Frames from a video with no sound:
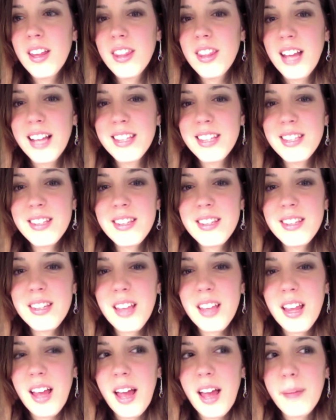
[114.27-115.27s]

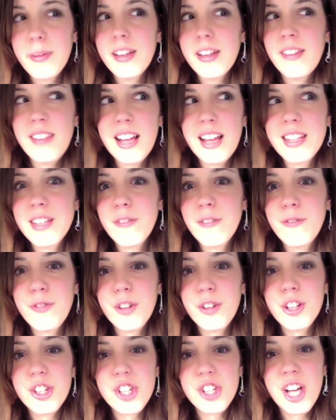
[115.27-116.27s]
I believe that's a
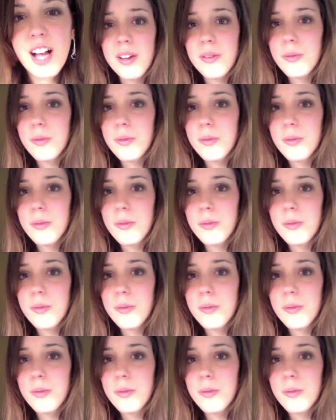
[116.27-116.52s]
full child.